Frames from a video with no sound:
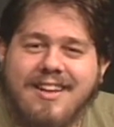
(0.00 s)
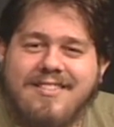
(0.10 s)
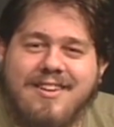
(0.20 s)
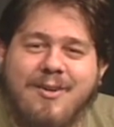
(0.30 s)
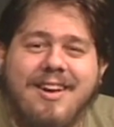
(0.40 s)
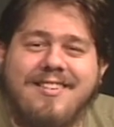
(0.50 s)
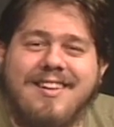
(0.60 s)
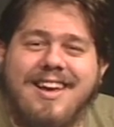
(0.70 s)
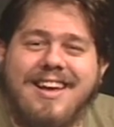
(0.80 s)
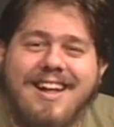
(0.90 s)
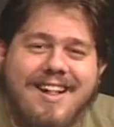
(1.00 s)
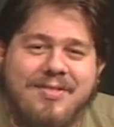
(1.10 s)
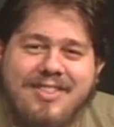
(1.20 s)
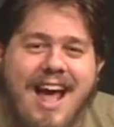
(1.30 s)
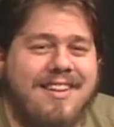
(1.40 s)
Seriously?
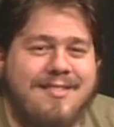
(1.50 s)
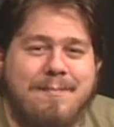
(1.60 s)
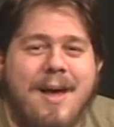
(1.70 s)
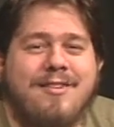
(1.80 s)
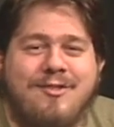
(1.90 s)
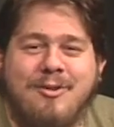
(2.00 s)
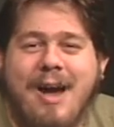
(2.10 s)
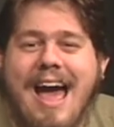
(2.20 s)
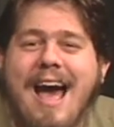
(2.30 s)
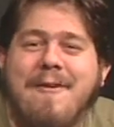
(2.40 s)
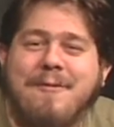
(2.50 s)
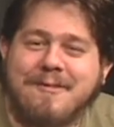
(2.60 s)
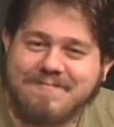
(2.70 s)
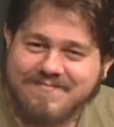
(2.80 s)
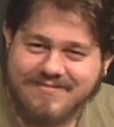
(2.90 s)
That's the best you have?
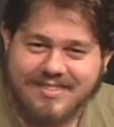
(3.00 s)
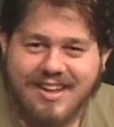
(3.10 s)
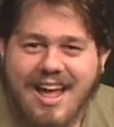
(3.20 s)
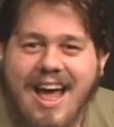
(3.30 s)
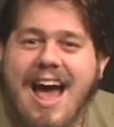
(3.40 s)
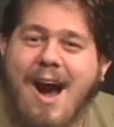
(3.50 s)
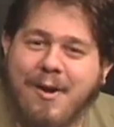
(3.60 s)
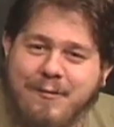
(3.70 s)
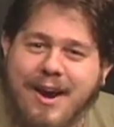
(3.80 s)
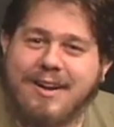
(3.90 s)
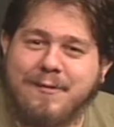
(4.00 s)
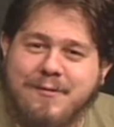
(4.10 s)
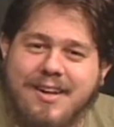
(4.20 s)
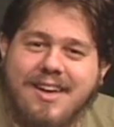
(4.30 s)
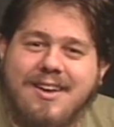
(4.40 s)
Our final
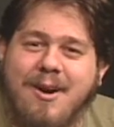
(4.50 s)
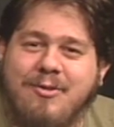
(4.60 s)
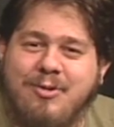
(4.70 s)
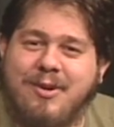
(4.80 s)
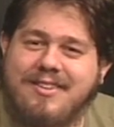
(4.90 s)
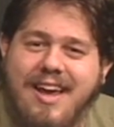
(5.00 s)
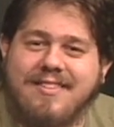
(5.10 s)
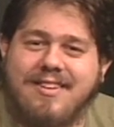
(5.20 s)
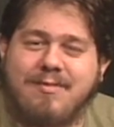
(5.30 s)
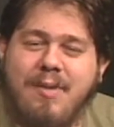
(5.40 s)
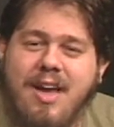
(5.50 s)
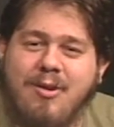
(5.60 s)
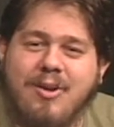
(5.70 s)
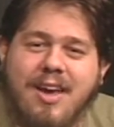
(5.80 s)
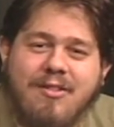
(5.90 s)
flunk goes to a Texas man
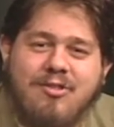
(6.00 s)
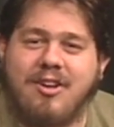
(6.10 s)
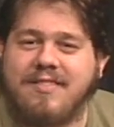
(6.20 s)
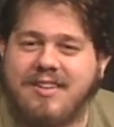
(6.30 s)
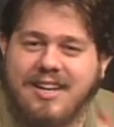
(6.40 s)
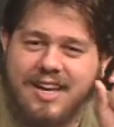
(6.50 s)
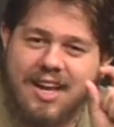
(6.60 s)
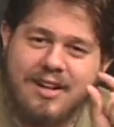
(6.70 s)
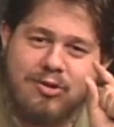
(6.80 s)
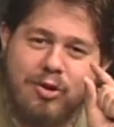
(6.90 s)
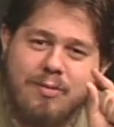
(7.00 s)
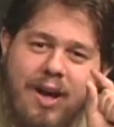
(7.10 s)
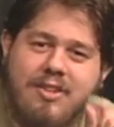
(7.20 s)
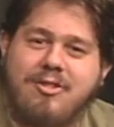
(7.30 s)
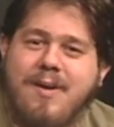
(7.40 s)
who cares just a little too
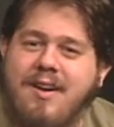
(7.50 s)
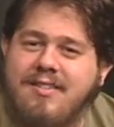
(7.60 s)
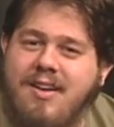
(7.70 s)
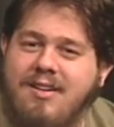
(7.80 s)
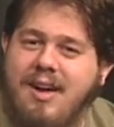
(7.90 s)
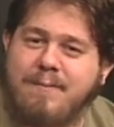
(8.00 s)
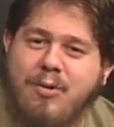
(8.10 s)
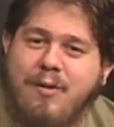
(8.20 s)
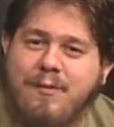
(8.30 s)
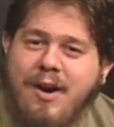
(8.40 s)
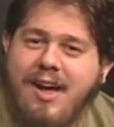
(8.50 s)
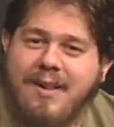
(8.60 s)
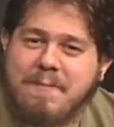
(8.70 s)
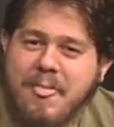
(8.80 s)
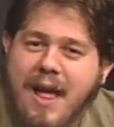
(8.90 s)
much about his online
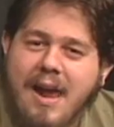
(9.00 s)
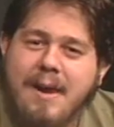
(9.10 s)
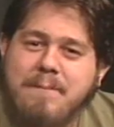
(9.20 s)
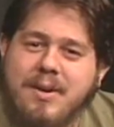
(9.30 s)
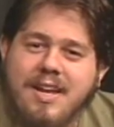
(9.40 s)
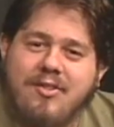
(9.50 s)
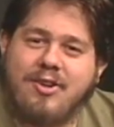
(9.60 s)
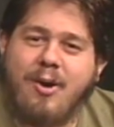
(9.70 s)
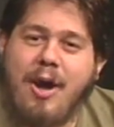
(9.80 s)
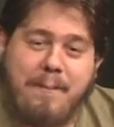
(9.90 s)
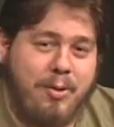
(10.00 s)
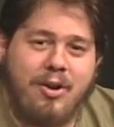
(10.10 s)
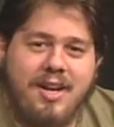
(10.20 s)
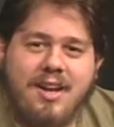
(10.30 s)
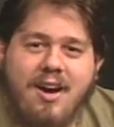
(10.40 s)
profile. Benito
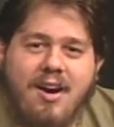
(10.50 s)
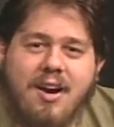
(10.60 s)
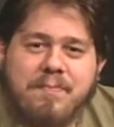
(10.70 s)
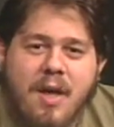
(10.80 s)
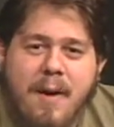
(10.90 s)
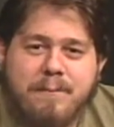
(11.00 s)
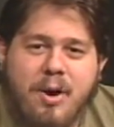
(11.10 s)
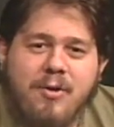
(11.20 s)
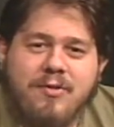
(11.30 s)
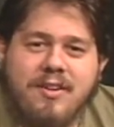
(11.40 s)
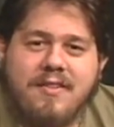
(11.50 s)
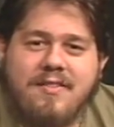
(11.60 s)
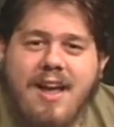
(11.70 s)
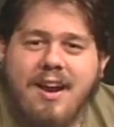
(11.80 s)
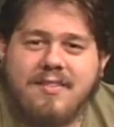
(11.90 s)
Apolinar posted a
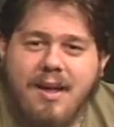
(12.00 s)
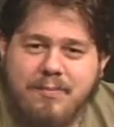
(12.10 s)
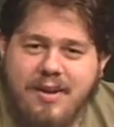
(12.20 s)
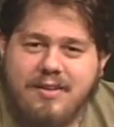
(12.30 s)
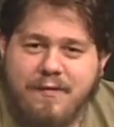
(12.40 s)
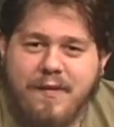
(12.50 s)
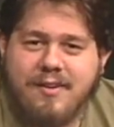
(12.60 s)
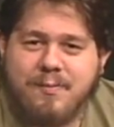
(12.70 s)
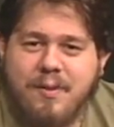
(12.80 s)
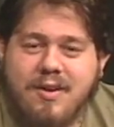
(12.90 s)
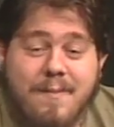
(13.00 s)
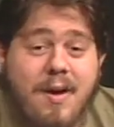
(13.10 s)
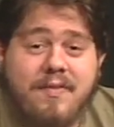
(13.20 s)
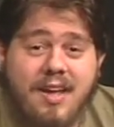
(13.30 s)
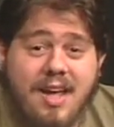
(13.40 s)
status update to Facebook about the